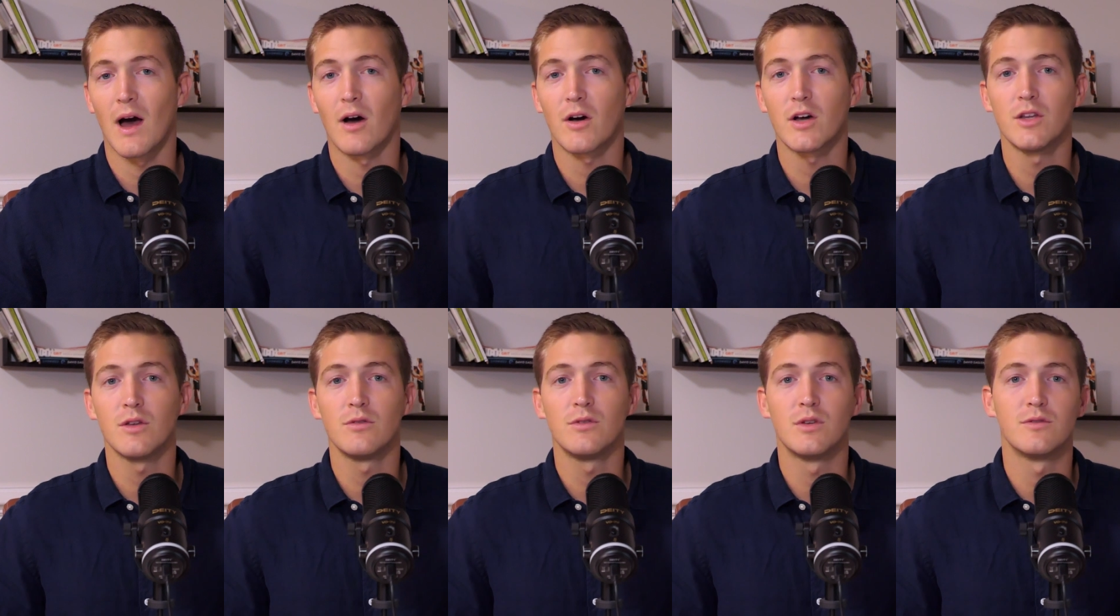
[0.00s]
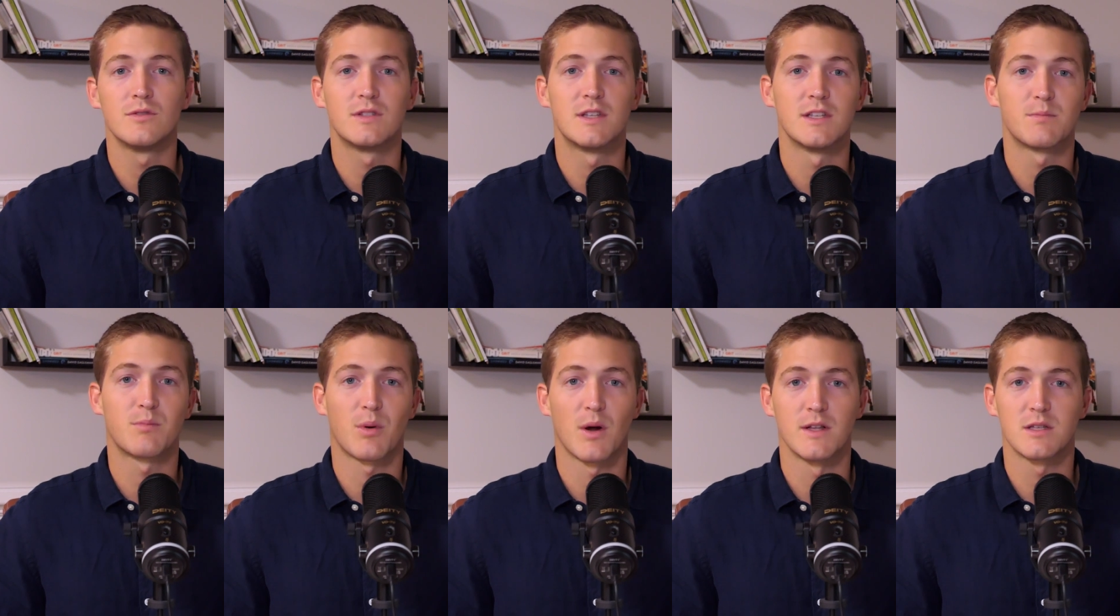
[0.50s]
how can you use
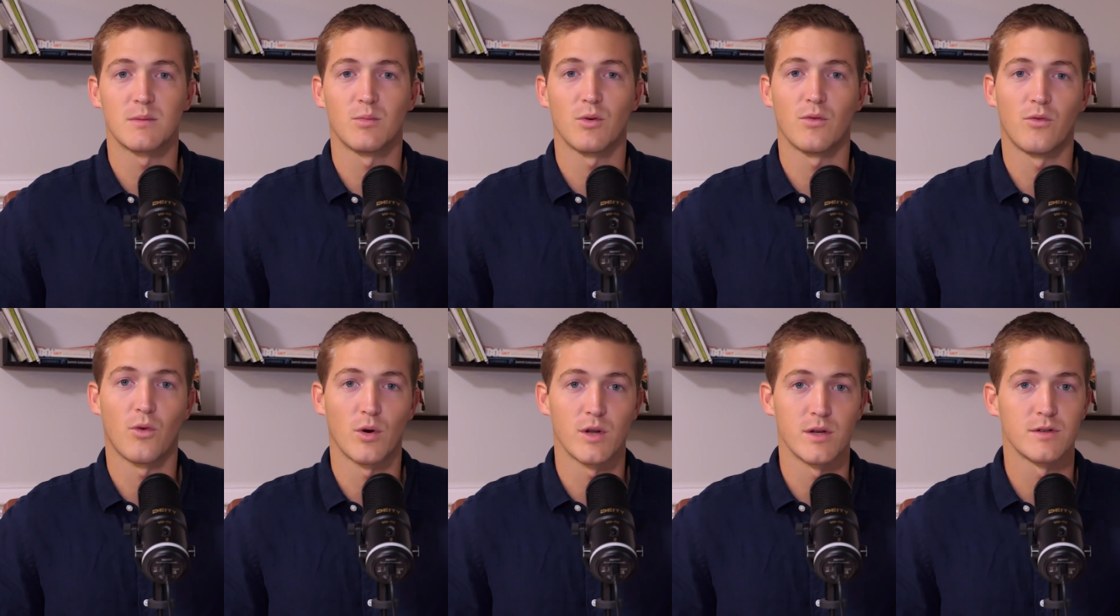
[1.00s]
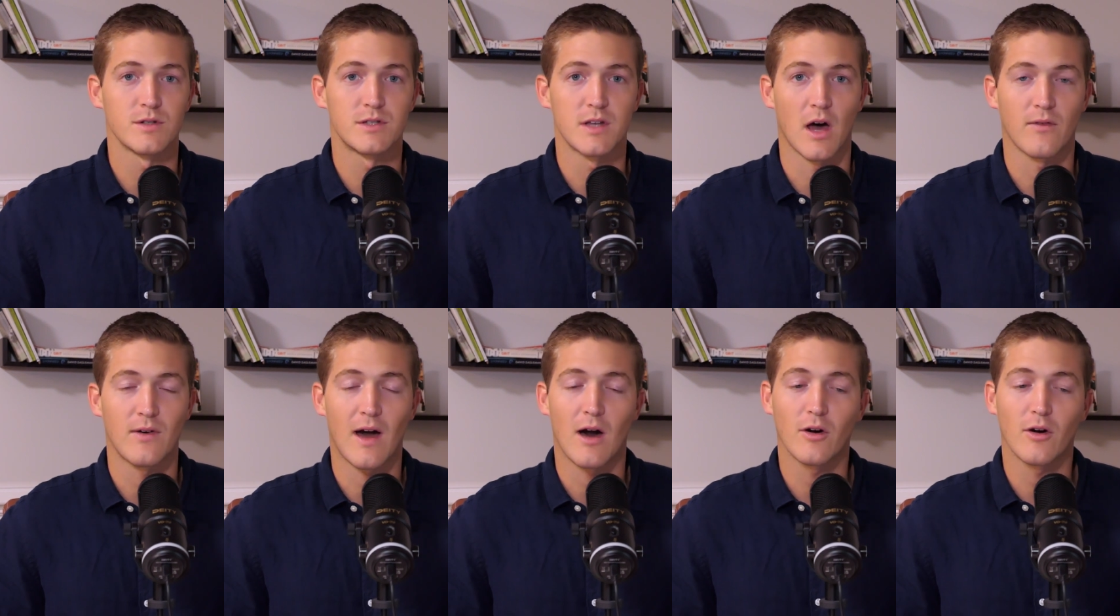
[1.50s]
this principle for yourself?